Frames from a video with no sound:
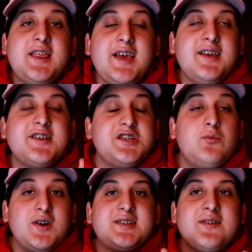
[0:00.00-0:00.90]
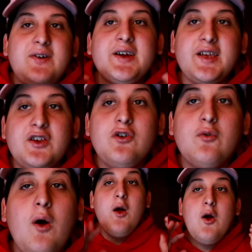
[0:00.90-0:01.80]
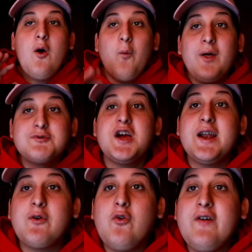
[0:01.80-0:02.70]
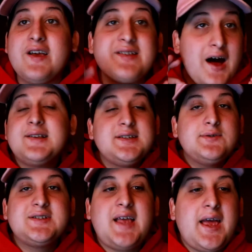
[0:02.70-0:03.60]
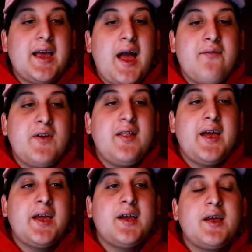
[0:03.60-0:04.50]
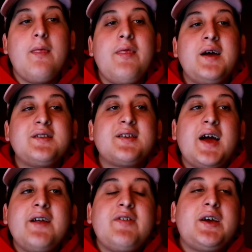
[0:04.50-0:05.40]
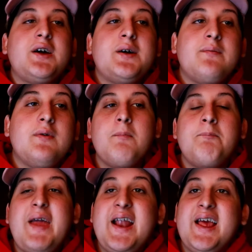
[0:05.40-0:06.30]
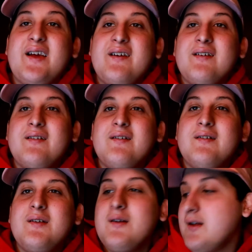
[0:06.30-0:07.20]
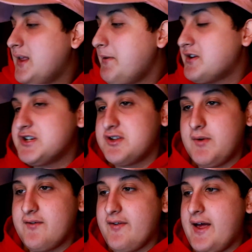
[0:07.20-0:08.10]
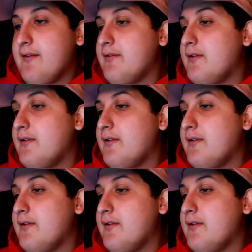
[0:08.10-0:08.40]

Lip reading: things that she wants to fucking do while I'm trying to record this. As I was saying, I feel like that's kind of like a manic, let me search the word for that.